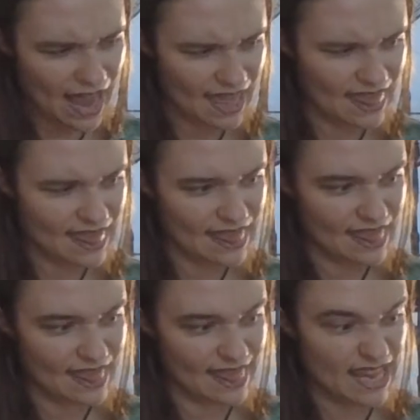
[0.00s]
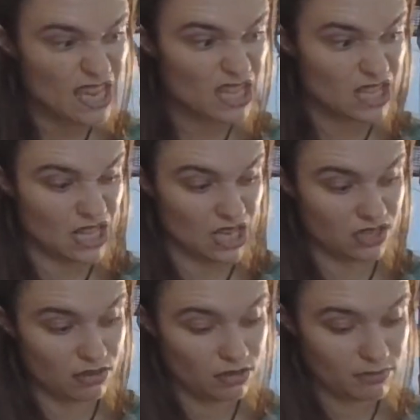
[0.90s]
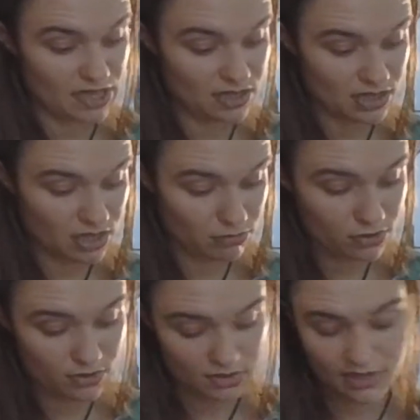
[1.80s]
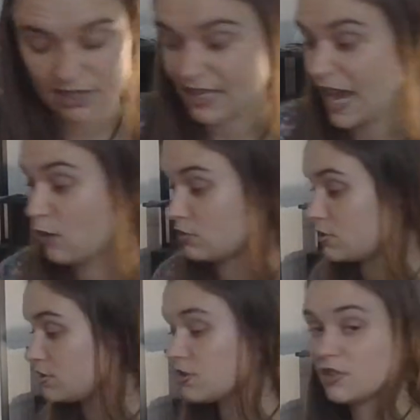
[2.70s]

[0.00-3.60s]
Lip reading: I think that's all of my sabers. Let's count.